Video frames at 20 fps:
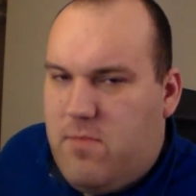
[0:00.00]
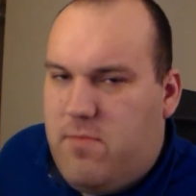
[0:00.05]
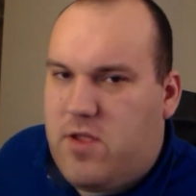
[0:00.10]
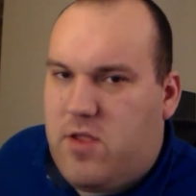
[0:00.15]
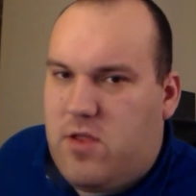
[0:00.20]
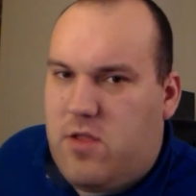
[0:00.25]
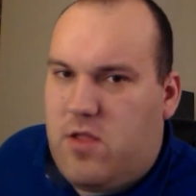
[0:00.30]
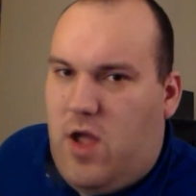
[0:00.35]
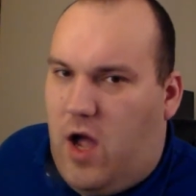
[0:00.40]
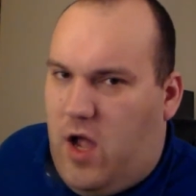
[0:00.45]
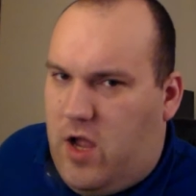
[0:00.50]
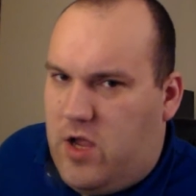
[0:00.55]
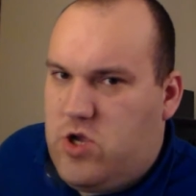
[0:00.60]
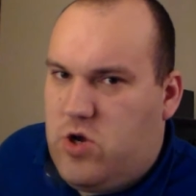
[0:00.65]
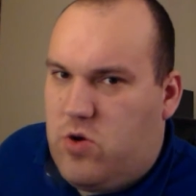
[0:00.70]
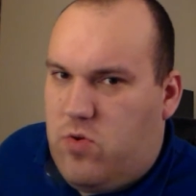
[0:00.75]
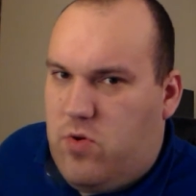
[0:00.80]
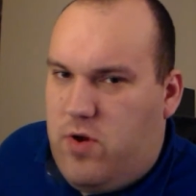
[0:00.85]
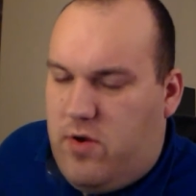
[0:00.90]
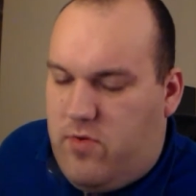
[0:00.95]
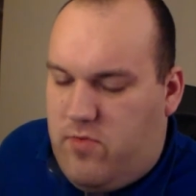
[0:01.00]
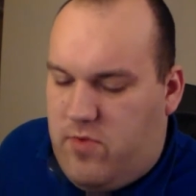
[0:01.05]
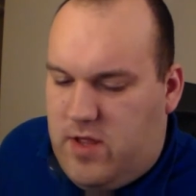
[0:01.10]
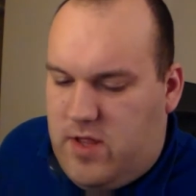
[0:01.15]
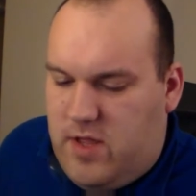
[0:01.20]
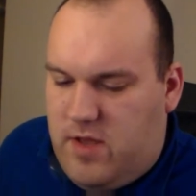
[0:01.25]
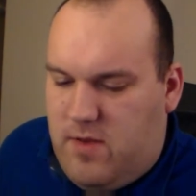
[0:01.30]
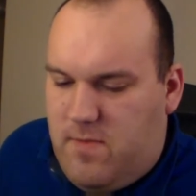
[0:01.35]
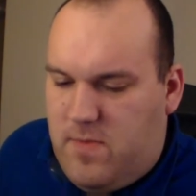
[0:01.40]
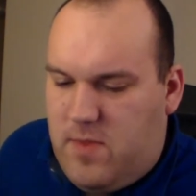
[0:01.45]
But not Torrent,
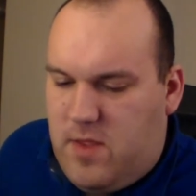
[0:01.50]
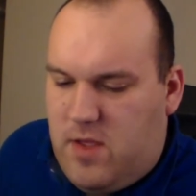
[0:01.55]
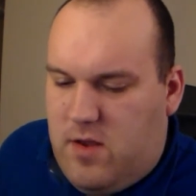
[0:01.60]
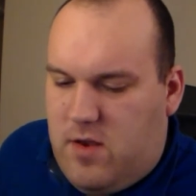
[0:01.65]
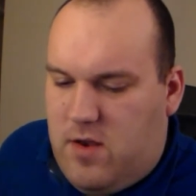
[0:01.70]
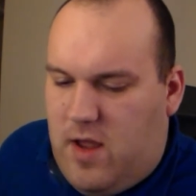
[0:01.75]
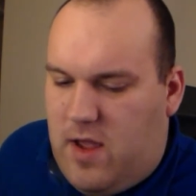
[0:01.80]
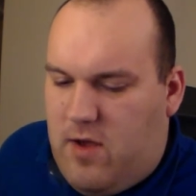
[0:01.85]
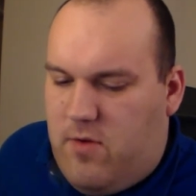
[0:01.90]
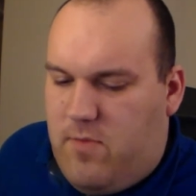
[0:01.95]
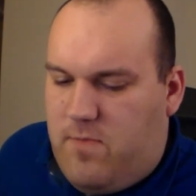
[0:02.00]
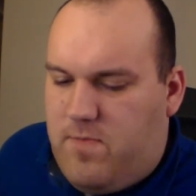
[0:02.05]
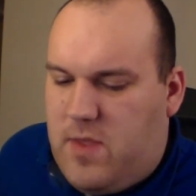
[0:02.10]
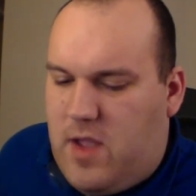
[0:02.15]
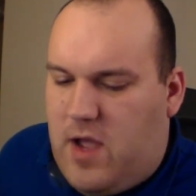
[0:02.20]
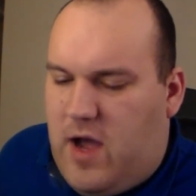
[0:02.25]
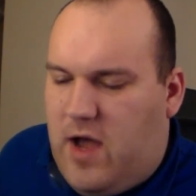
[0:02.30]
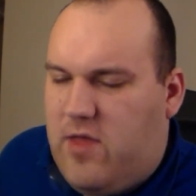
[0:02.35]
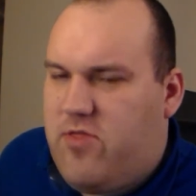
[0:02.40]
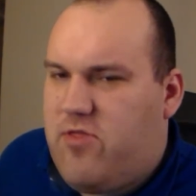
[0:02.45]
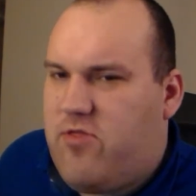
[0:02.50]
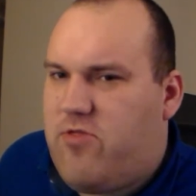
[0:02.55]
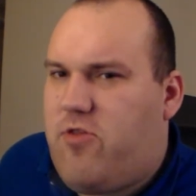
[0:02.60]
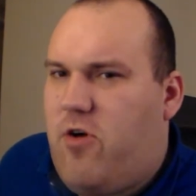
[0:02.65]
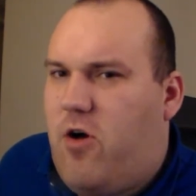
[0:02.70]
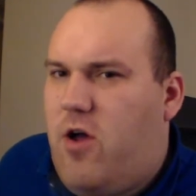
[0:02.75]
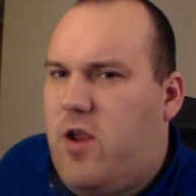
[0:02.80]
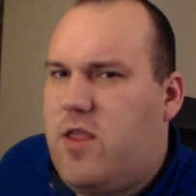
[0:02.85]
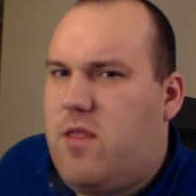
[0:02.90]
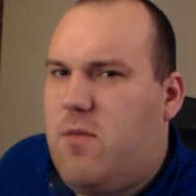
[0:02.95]
really? Now, I
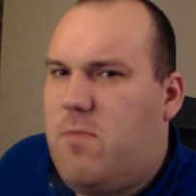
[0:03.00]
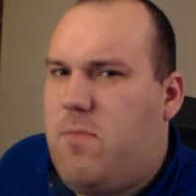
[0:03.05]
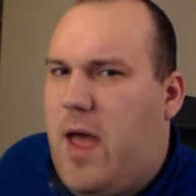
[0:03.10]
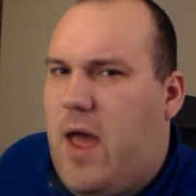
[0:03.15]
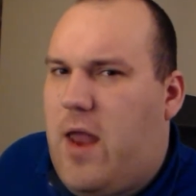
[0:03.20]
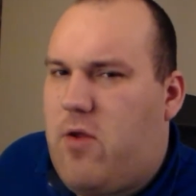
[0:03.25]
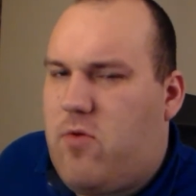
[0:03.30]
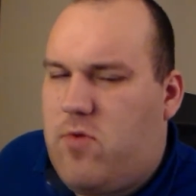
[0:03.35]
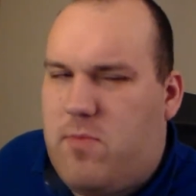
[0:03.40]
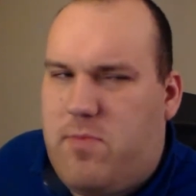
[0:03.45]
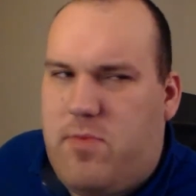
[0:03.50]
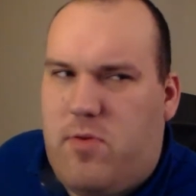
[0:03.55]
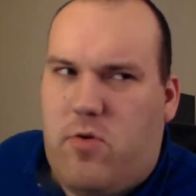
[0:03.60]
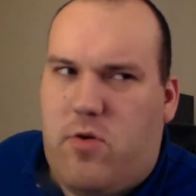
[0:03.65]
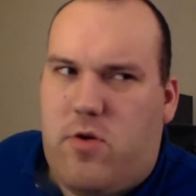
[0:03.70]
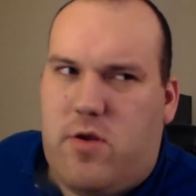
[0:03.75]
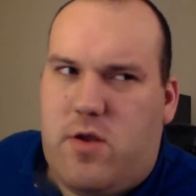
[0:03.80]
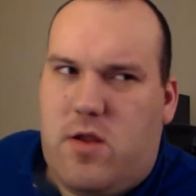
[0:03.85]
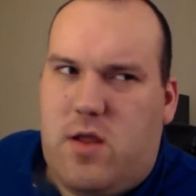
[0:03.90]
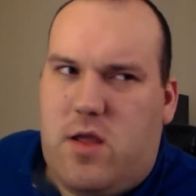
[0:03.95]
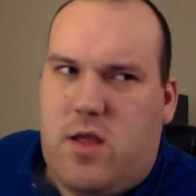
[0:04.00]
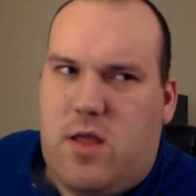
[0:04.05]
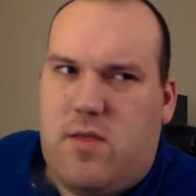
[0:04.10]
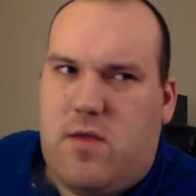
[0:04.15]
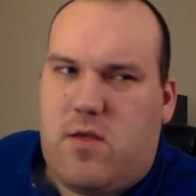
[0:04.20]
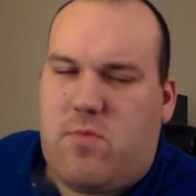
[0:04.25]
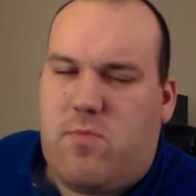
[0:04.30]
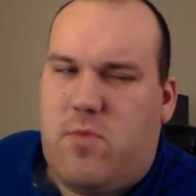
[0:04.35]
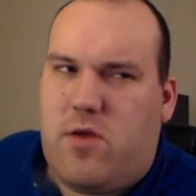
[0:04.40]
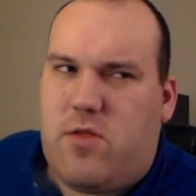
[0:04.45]
thought in the battle report
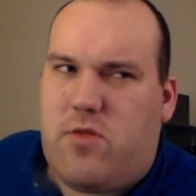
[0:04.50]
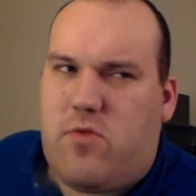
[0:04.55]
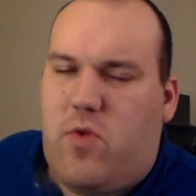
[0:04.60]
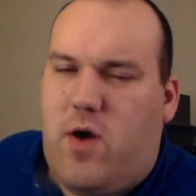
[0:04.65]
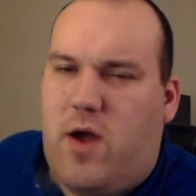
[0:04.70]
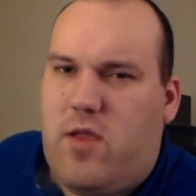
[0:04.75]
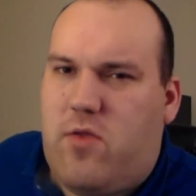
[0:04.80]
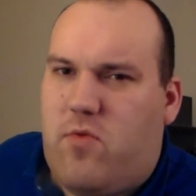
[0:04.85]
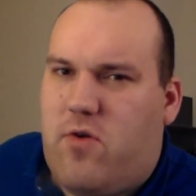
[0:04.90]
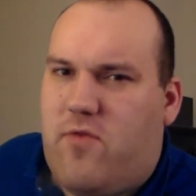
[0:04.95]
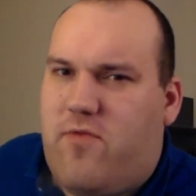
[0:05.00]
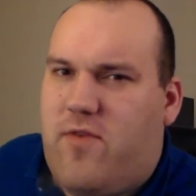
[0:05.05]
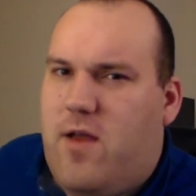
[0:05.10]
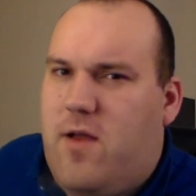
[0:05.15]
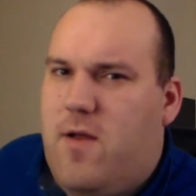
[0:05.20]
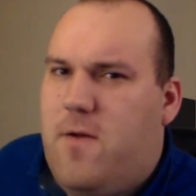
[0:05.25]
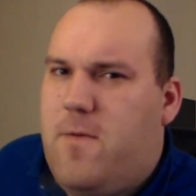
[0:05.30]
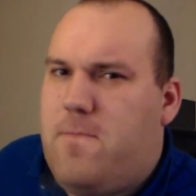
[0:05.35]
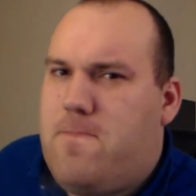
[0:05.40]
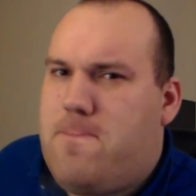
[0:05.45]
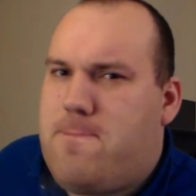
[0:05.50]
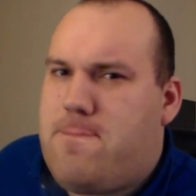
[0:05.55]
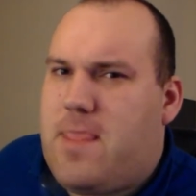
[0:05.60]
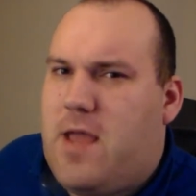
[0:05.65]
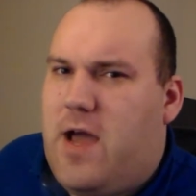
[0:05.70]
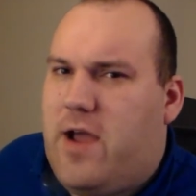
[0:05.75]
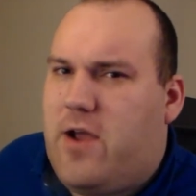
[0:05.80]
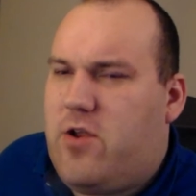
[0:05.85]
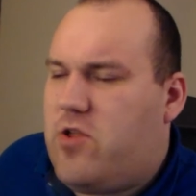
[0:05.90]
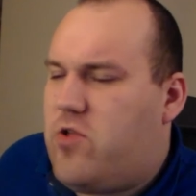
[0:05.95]
in this month's White Dwarf,
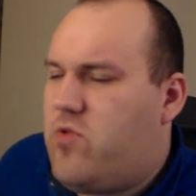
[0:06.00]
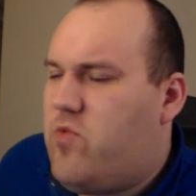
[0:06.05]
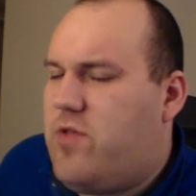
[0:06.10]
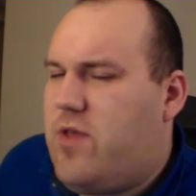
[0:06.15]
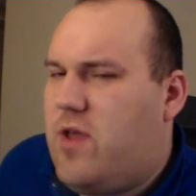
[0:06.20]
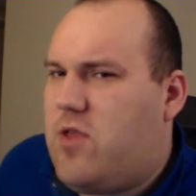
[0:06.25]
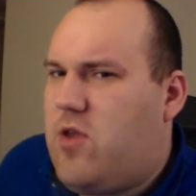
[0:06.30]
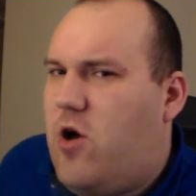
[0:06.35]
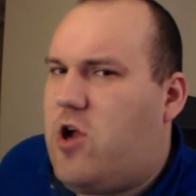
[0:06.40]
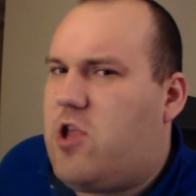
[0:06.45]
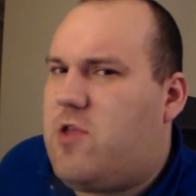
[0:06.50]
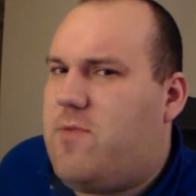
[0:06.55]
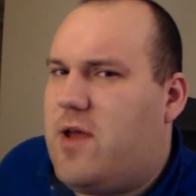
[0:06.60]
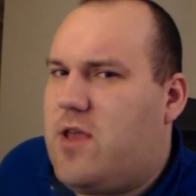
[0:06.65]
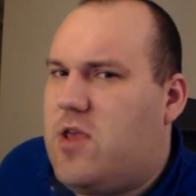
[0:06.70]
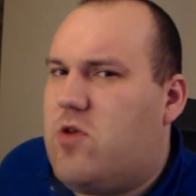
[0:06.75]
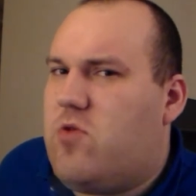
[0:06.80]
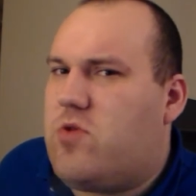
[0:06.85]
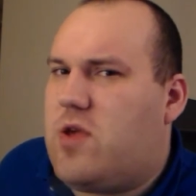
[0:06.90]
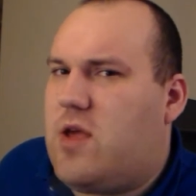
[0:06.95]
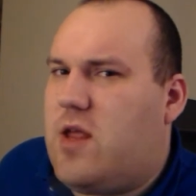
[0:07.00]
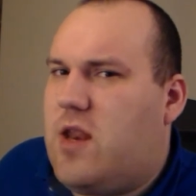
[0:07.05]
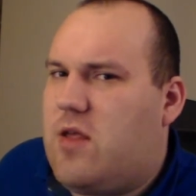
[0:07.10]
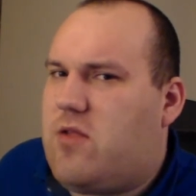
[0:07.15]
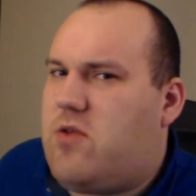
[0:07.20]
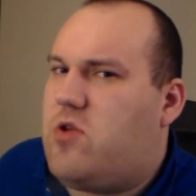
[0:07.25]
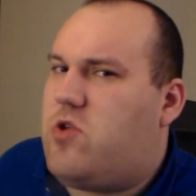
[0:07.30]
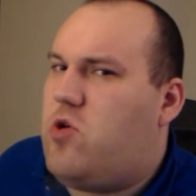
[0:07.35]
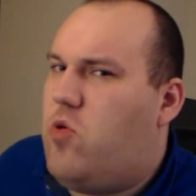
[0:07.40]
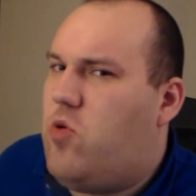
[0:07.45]
I could have sworn they talked about using it
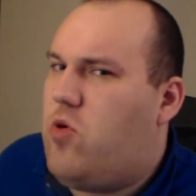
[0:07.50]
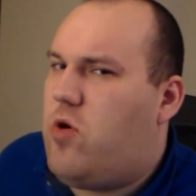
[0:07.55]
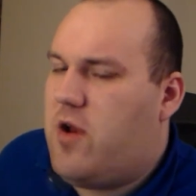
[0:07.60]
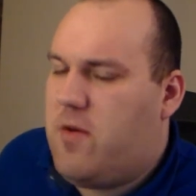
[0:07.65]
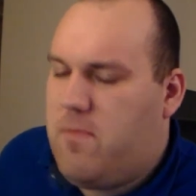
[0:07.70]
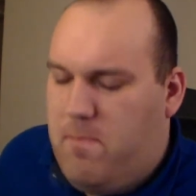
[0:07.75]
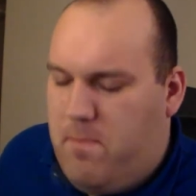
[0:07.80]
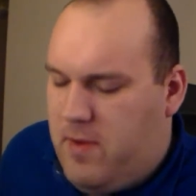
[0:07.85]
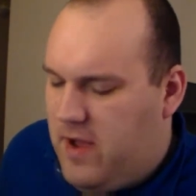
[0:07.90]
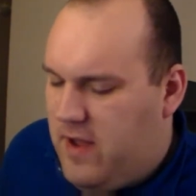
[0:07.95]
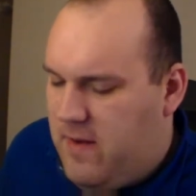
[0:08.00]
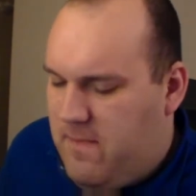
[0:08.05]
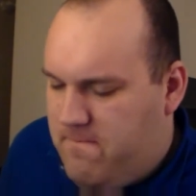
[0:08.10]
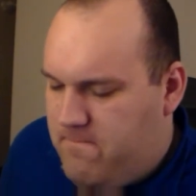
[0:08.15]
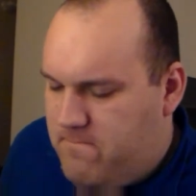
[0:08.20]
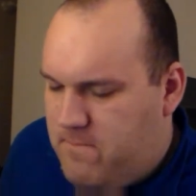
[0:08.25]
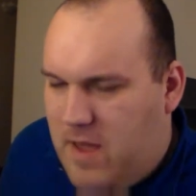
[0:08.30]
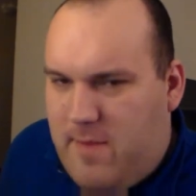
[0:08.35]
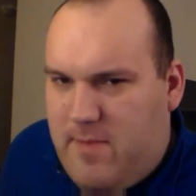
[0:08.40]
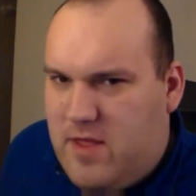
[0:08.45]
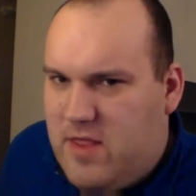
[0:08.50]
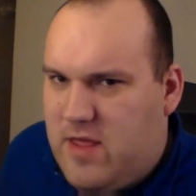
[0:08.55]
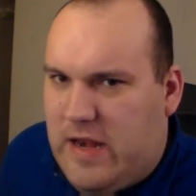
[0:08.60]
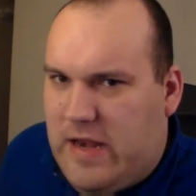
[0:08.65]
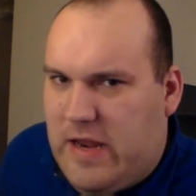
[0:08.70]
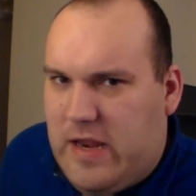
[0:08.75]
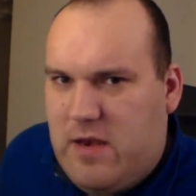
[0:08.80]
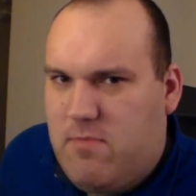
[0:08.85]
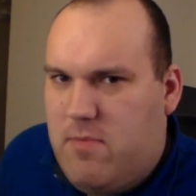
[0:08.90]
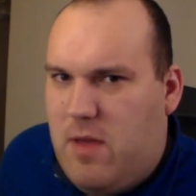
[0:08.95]
as a Torrent, but maybe
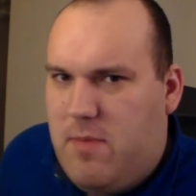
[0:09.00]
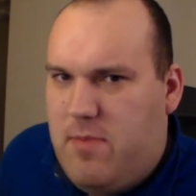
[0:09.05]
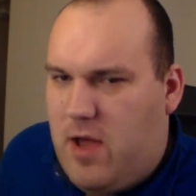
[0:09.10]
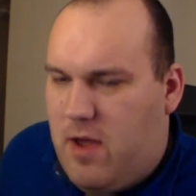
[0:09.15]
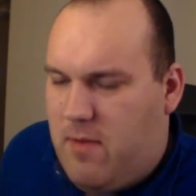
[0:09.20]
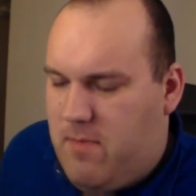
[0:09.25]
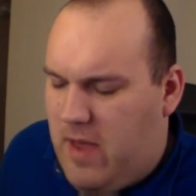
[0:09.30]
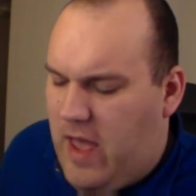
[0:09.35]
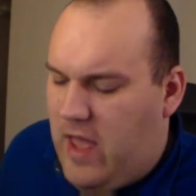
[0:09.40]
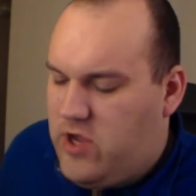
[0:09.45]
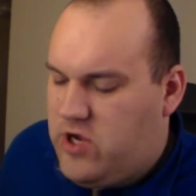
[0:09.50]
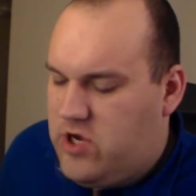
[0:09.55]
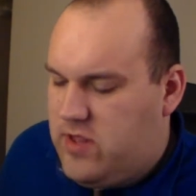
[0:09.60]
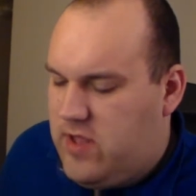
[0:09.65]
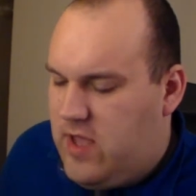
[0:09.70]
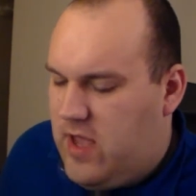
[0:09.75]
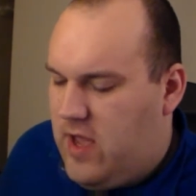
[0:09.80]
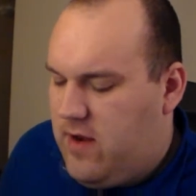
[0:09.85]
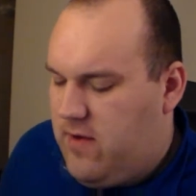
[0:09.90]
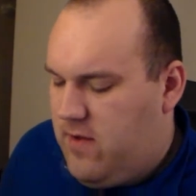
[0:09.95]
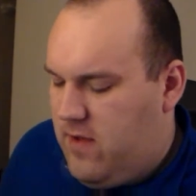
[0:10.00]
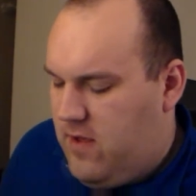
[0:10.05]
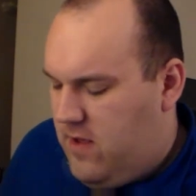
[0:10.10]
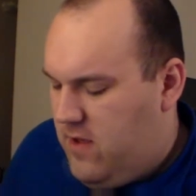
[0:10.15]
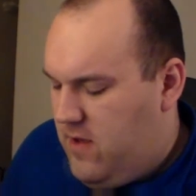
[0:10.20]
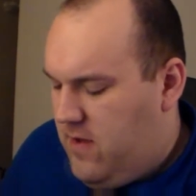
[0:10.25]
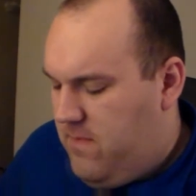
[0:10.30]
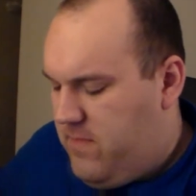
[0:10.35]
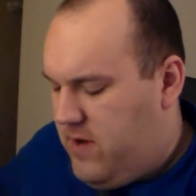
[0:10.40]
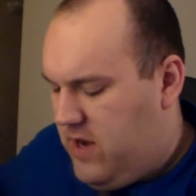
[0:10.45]
they didn't. Maybe I imagined that.
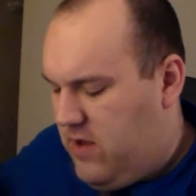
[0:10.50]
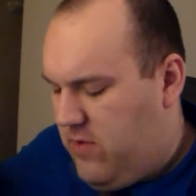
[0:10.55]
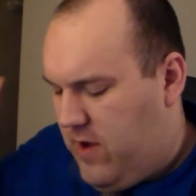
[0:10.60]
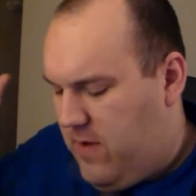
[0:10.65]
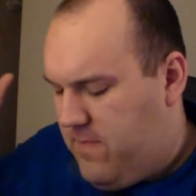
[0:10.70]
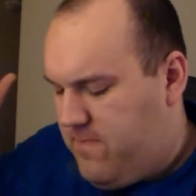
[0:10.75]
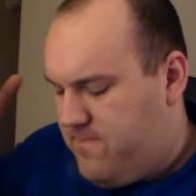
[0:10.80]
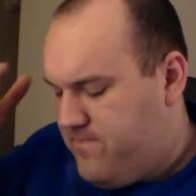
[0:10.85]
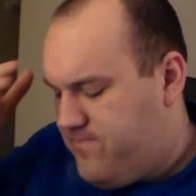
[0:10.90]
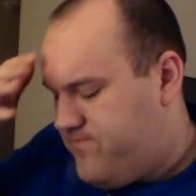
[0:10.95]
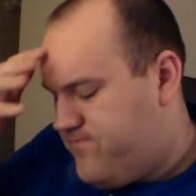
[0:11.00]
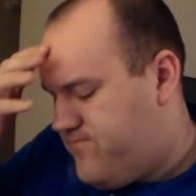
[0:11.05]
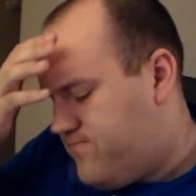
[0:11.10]
But anyway,